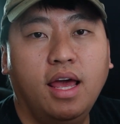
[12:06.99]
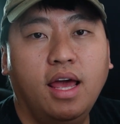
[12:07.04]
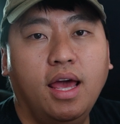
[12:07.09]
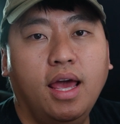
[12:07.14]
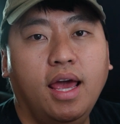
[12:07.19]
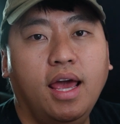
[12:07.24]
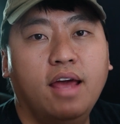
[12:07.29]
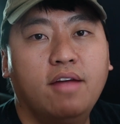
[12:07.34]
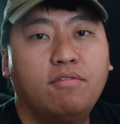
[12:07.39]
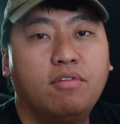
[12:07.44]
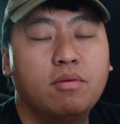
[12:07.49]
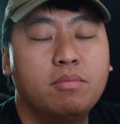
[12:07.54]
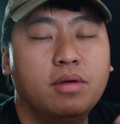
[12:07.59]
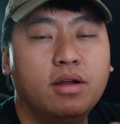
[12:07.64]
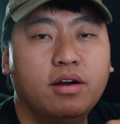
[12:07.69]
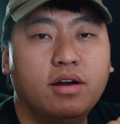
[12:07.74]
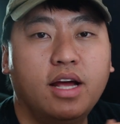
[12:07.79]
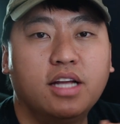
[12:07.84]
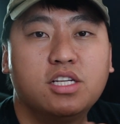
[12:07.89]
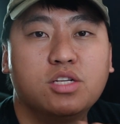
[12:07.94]
And from here,
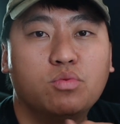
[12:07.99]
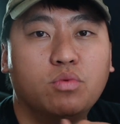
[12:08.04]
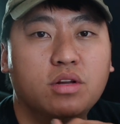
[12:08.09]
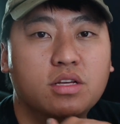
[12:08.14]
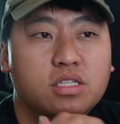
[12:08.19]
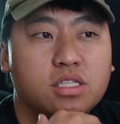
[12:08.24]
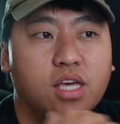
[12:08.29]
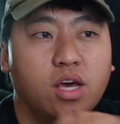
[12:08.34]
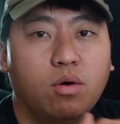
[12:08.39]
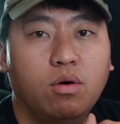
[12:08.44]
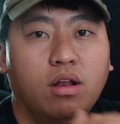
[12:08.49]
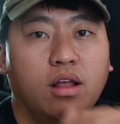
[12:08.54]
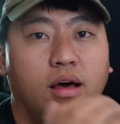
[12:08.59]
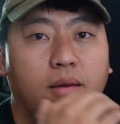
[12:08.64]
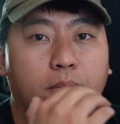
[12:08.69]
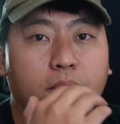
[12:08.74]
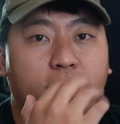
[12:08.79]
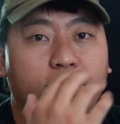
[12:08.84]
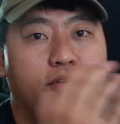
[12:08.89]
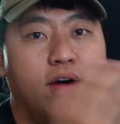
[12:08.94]
I just want to scale up
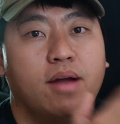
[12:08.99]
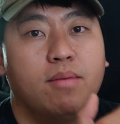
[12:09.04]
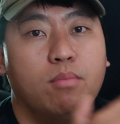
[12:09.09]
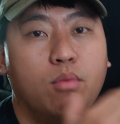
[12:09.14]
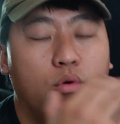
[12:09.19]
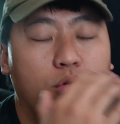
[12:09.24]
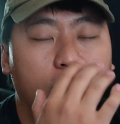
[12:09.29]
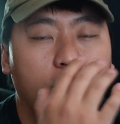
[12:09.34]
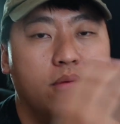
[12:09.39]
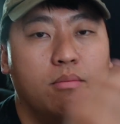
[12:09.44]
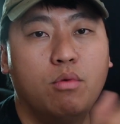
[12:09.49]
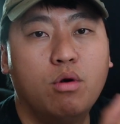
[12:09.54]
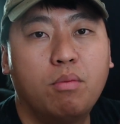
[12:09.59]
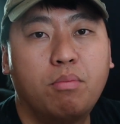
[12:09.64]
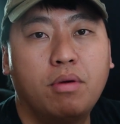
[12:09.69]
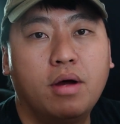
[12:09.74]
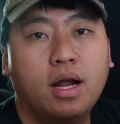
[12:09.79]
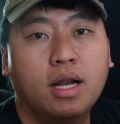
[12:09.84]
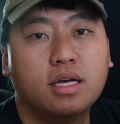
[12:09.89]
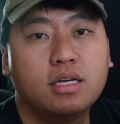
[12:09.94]
and find more and more
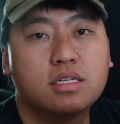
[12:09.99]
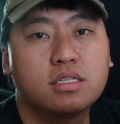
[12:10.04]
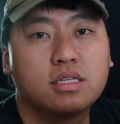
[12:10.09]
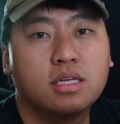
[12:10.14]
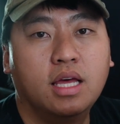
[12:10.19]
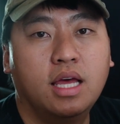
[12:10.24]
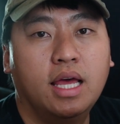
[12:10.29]
products.